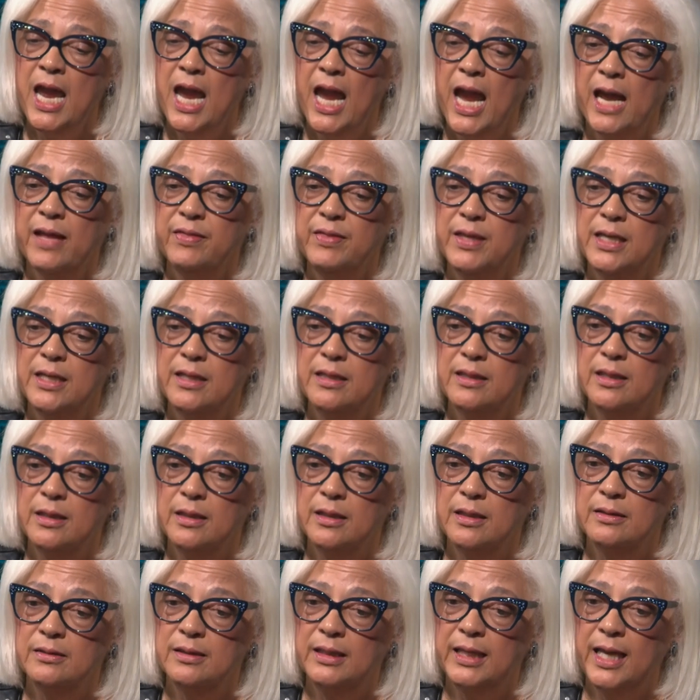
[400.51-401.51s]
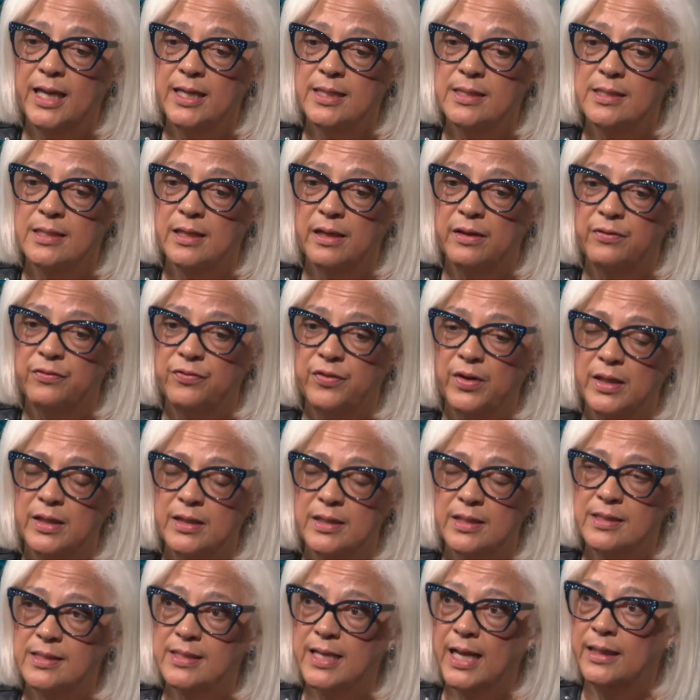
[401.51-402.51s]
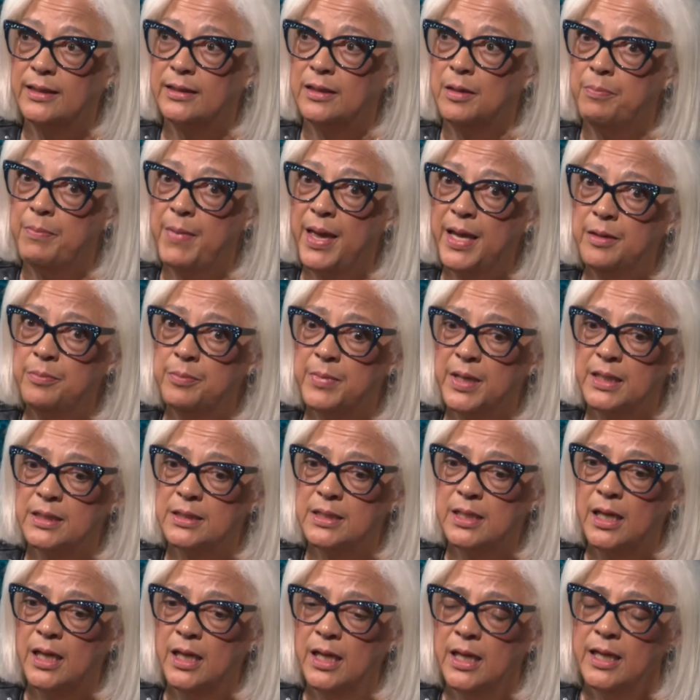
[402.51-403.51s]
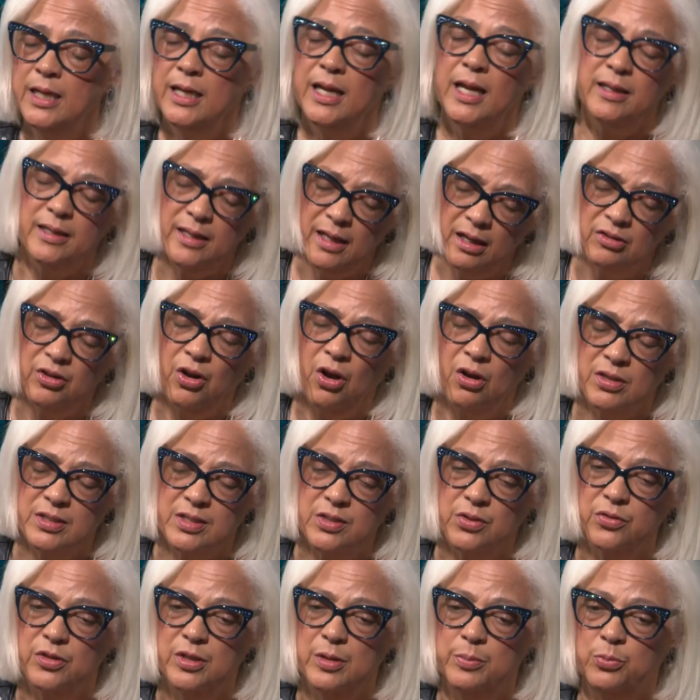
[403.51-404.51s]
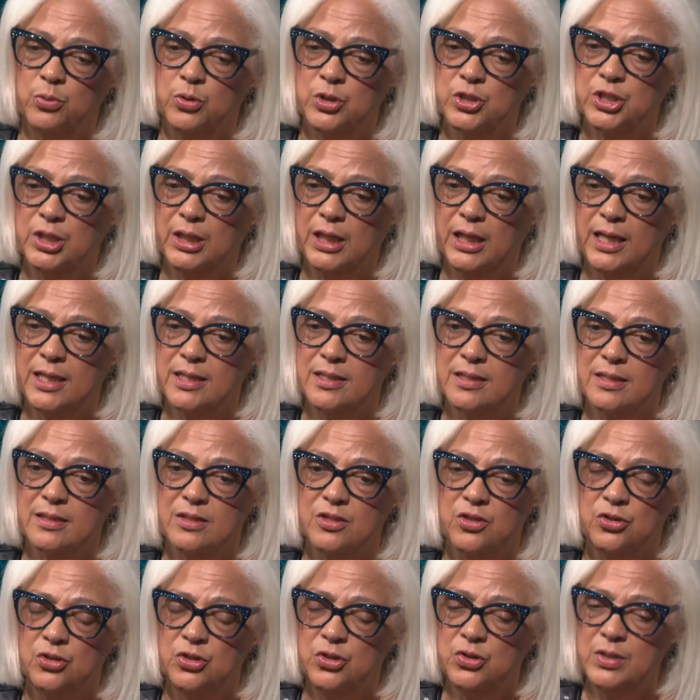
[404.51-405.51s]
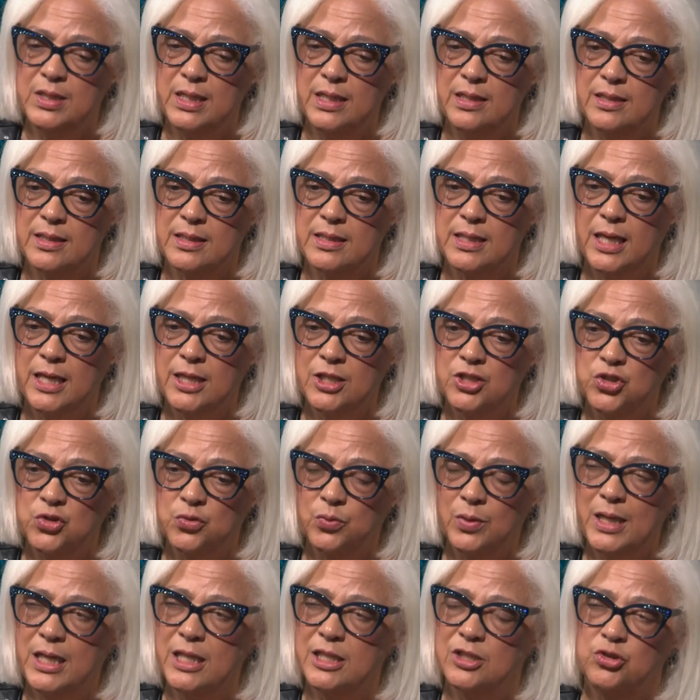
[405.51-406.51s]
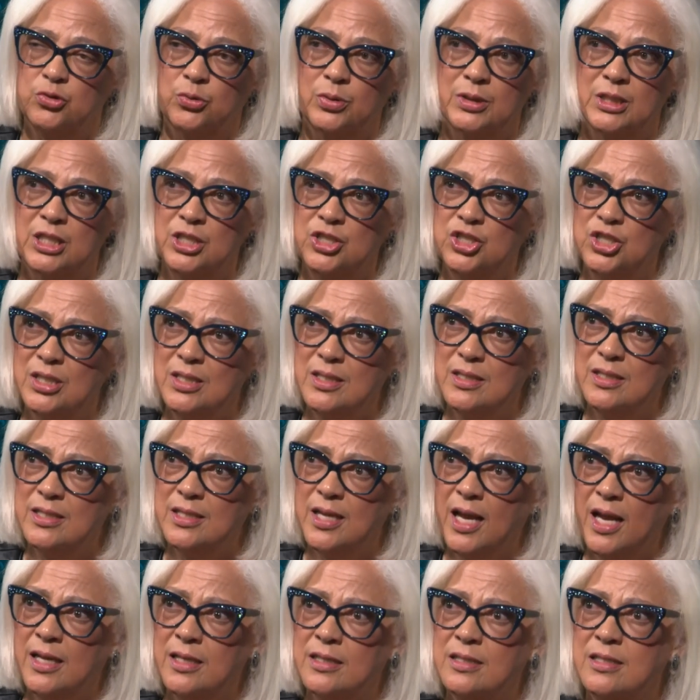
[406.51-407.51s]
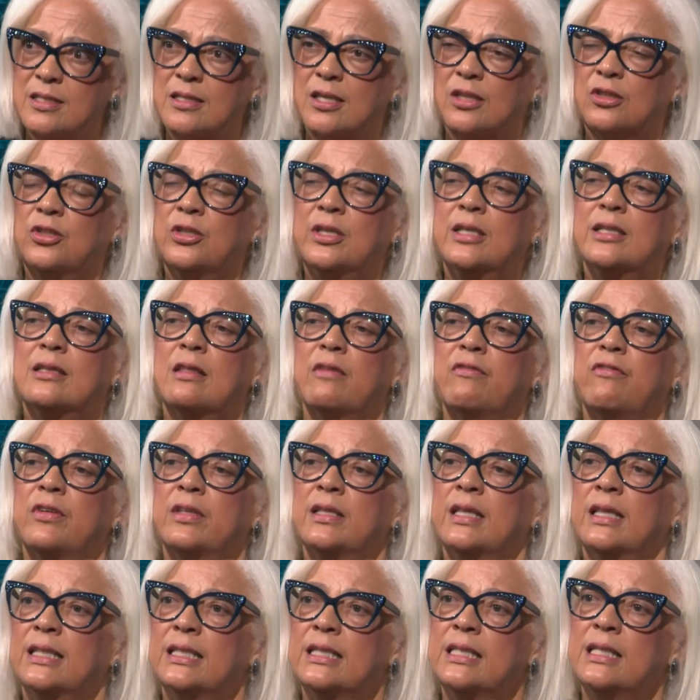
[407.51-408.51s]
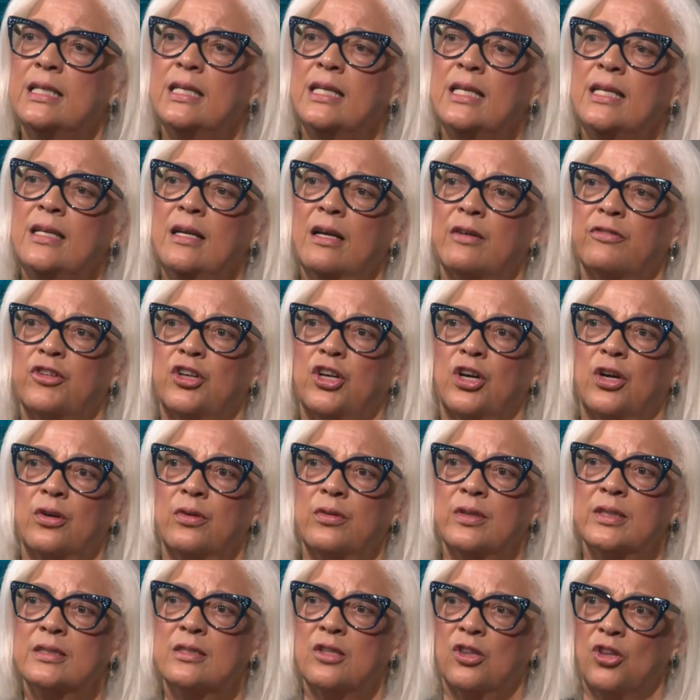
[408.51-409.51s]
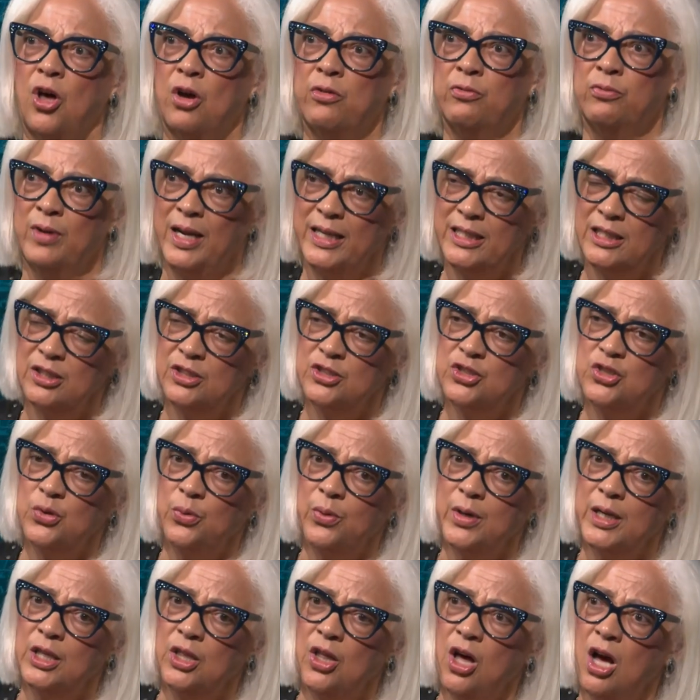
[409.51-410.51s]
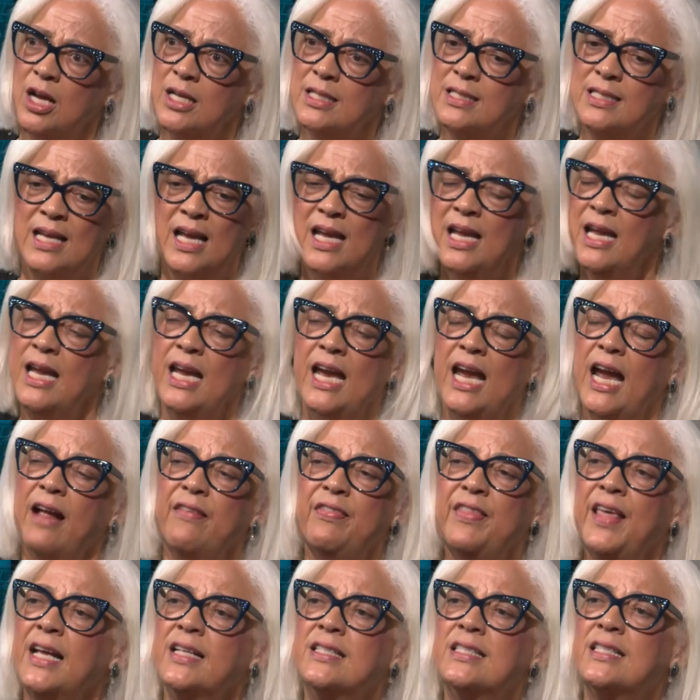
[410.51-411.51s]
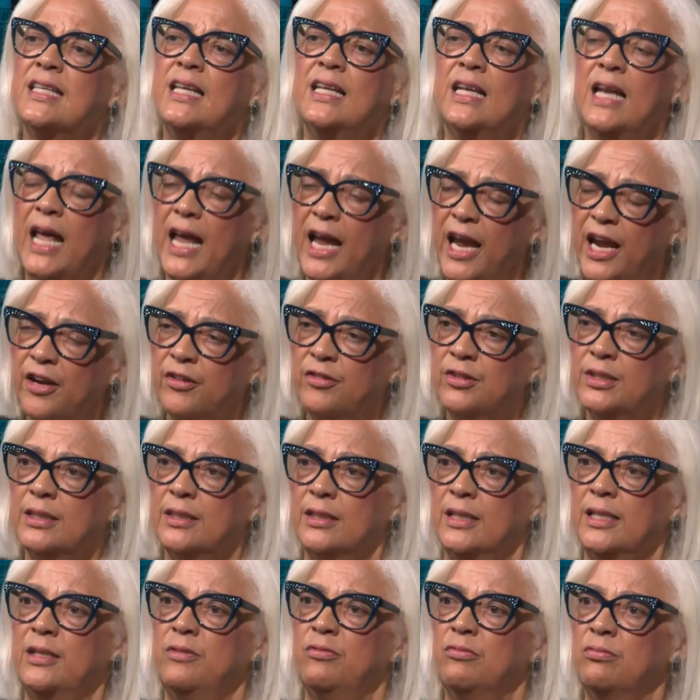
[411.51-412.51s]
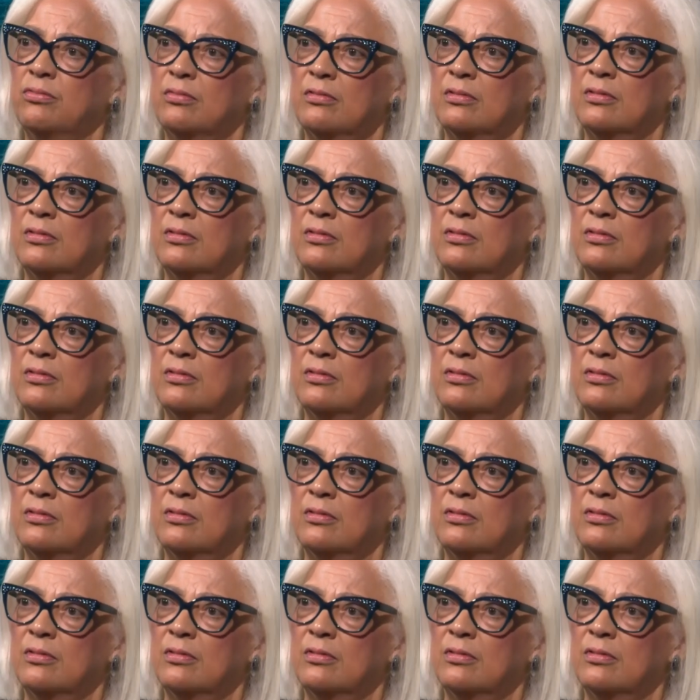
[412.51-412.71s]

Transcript: And then in the case of the Second Amendment, and also the abortion cases, they're using this history and traditions test to look at the validity of current regulatory laws, and that's inherently